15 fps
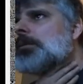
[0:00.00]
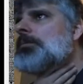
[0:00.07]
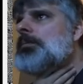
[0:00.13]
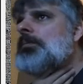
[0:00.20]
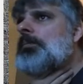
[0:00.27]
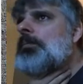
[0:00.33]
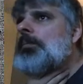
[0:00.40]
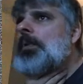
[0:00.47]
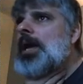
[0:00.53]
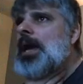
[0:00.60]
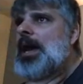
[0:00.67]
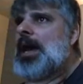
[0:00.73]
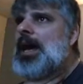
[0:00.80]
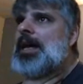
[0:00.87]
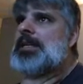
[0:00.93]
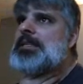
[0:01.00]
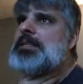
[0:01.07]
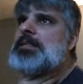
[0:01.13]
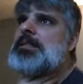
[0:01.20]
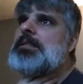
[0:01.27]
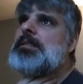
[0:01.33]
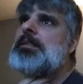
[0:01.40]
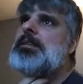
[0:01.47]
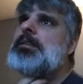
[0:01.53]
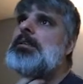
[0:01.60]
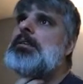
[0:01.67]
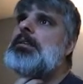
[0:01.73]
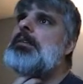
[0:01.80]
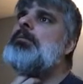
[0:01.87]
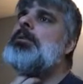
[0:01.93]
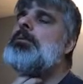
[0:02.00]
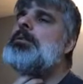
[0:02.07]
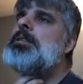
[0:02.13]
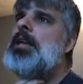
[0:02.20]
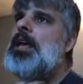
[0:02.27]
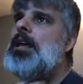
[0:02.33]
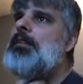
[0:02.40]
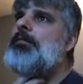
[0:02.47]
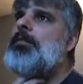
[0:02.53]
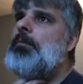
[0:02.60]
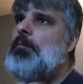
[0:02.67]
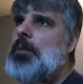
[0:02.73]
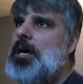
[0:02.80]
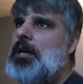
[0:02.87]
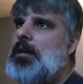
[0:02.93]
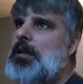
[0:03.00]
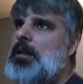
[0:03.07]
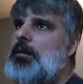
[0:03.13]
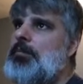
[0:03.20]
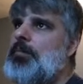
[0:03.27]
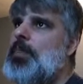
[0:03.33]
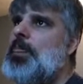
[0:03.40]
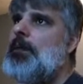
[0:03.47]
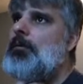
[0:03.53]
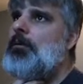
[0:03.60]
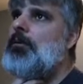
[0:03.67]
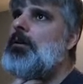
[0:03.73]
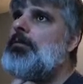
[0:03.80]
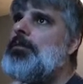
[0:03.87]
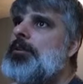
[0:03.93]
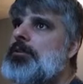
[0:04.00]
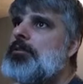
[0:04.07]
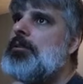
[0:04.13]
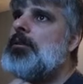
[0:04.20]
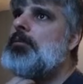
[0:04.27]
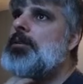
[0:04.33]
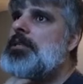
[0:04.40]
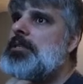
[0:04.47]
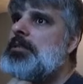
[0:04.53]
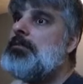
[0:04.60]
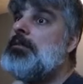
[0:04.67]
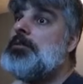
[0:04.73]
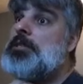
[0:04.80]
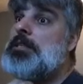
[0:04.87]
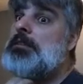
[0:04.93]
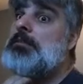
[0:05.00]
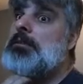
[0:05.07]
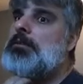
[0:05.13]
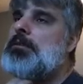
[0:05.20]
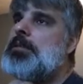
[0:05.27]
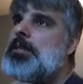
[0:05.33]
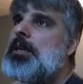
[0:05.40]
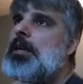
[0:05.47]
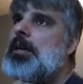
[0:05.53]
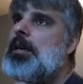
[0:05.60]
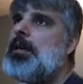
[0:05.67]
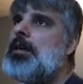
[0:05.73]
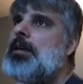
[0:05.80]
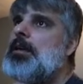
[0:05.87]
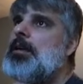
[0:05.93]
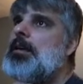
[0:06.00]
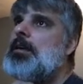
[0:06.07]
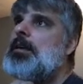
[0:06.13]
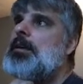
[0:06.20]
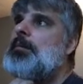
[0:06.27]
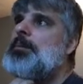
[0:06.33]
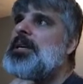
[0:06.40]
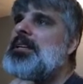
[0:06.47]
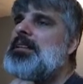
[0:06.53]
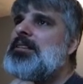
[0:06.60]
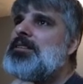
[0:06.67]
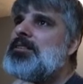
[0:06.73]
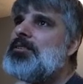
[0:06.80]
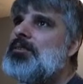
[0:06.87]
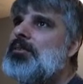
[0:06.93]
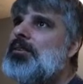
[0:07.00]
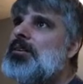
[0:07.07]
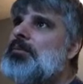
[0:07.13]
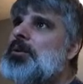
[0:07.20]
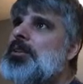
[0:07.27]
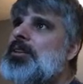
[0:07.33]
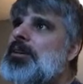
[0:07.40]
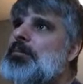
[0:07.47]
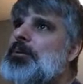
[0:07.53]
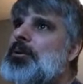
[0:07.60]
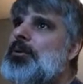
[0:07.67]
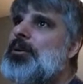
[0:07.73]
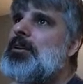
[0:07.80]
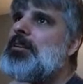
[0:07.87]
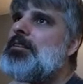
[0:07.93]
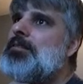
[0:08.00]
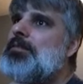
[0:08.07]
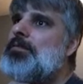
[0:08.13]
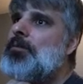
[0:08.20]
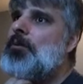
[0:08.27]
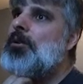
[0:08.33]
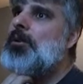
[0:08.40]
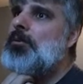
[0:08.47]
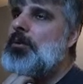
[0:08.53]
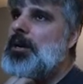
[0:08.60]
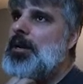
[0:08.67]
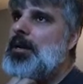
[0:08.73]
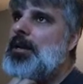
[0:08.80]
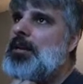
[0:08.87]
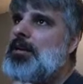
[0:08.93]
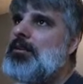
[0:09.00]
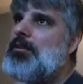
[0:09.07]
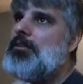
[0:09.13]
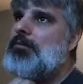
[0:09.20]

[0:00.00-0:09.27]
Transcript: you would pass, you would take for money, or if the score was 0-0, say. But at the score where the opponent is 4 away and